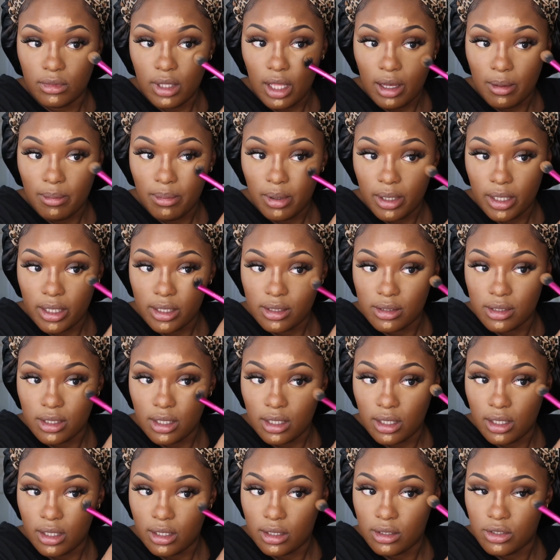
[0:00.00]
That brings
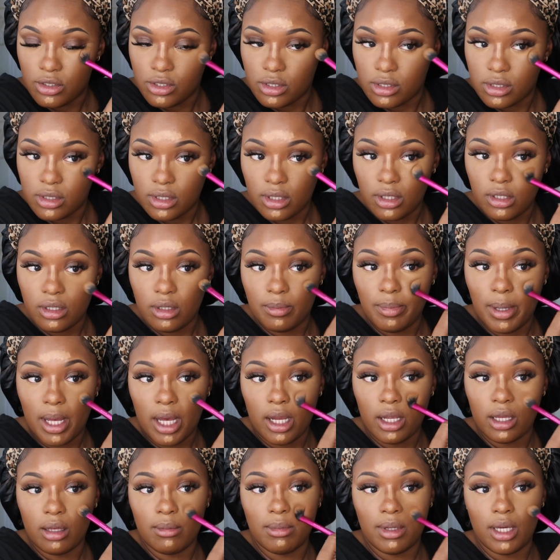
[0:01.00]
in just a little
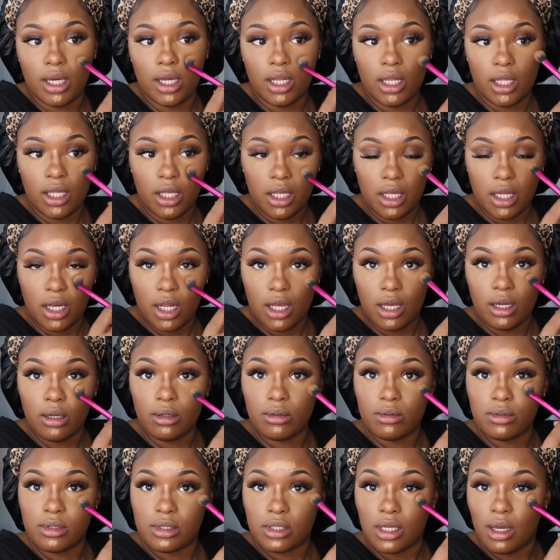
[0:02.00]
pocket money, you
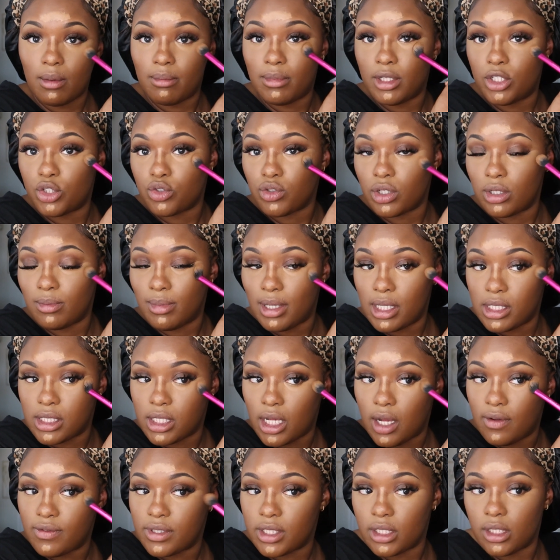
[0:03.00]
know, something to treat
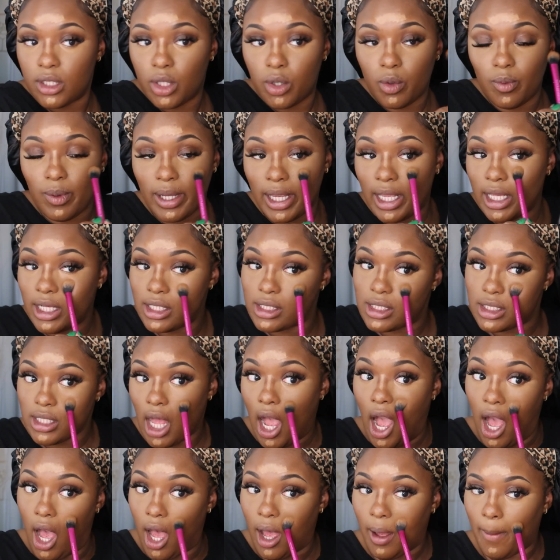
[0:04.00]
myself to a little
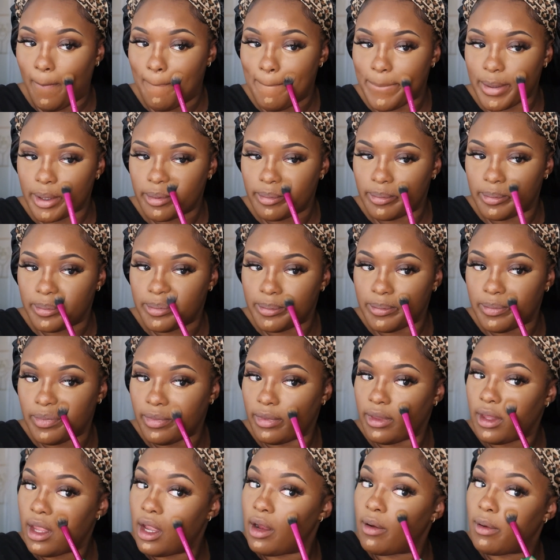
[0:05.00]
Wingstop
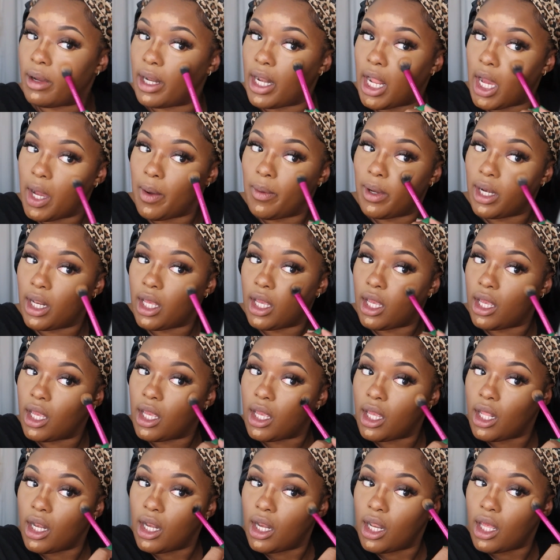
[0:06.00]
every now and
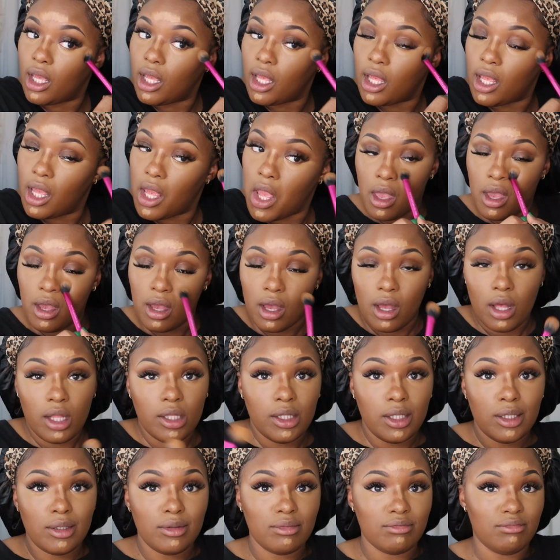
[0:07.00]
then. A
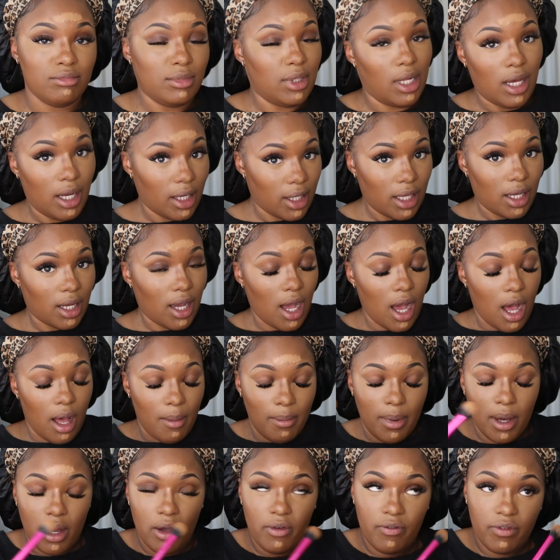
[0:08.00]
little nugget
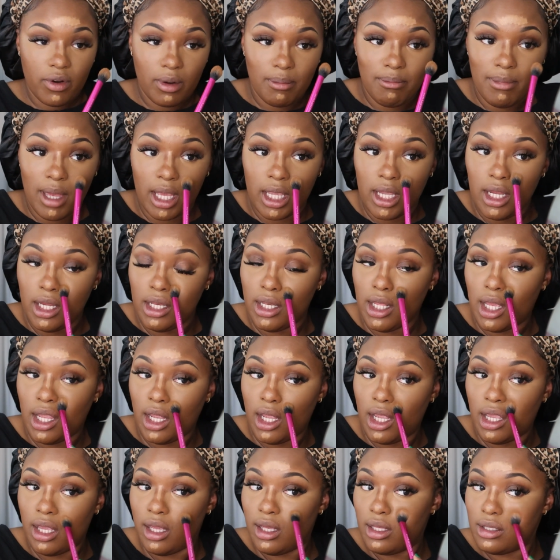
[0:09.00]
combo from Mickey
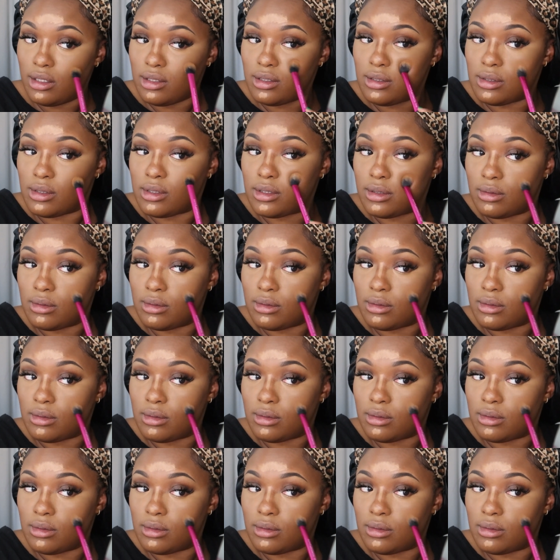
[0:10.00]
D's.